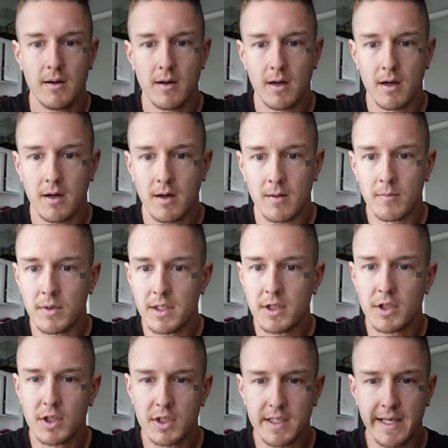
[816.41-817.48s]
um, but you can
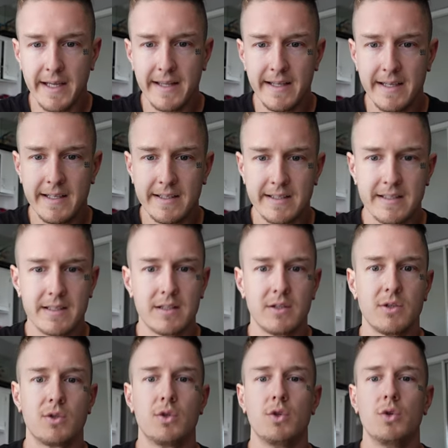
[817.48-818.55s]
just hit this
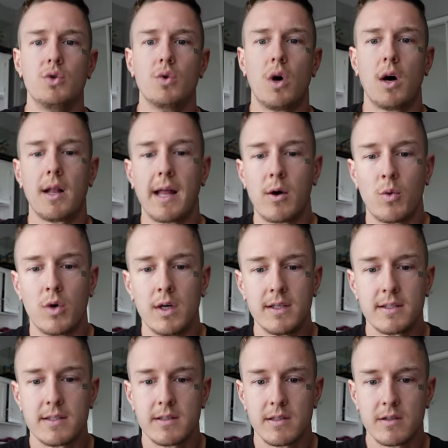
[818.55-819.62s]
to all at
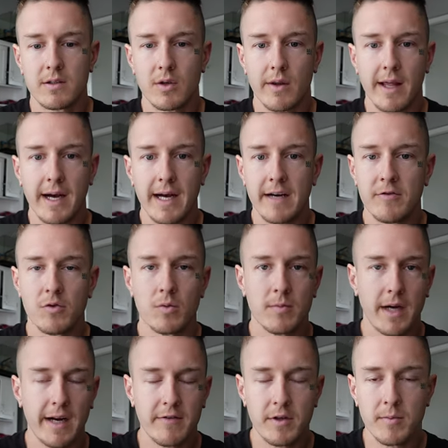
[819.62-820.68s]
once so that every,
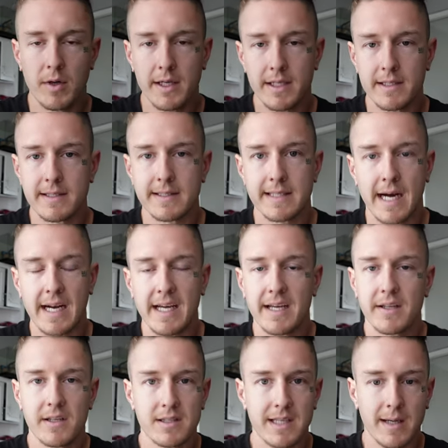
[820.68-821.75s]
everybody can sign in
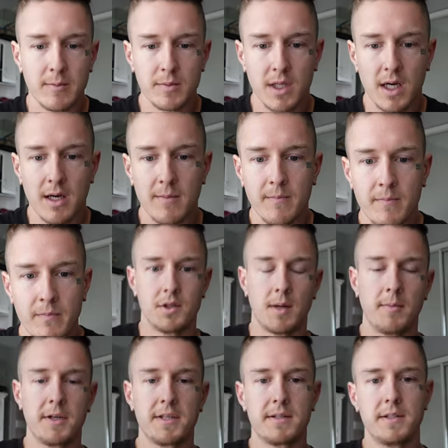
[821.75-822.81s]
at the same time. So I'm
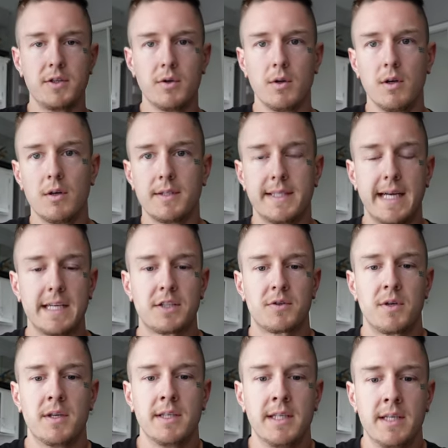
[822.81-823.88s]
gonna do a little test
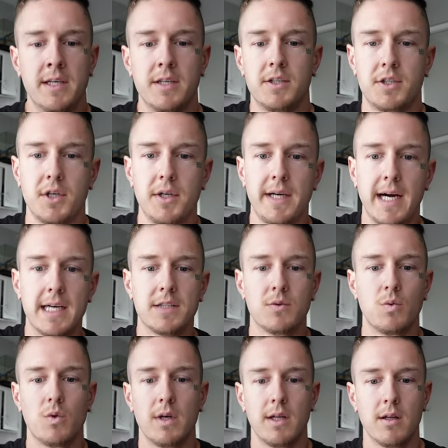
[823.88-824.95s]
run here, show you guys
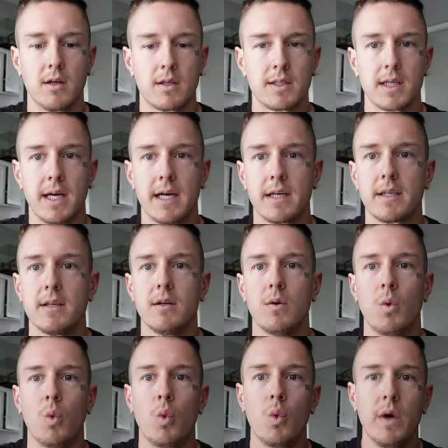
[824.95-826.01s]
what it looks like
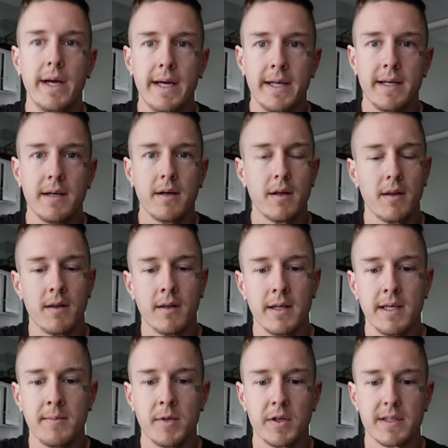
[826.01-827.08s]
when the
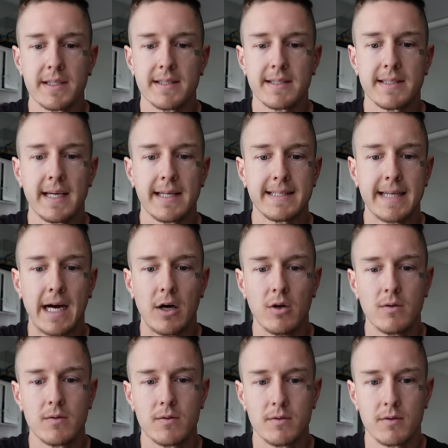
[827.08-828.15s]
email gets sent
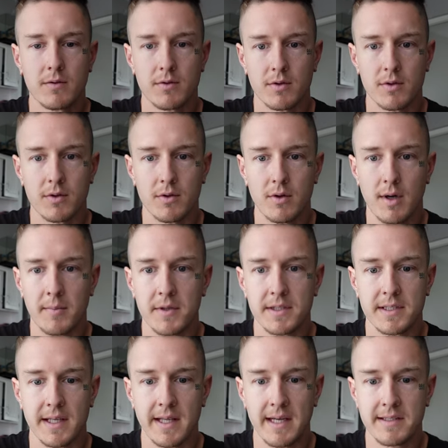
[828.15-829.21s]
out. So I'm gonna
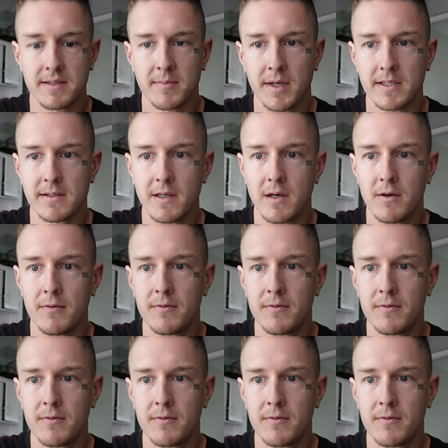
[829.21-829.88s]
send that to myself.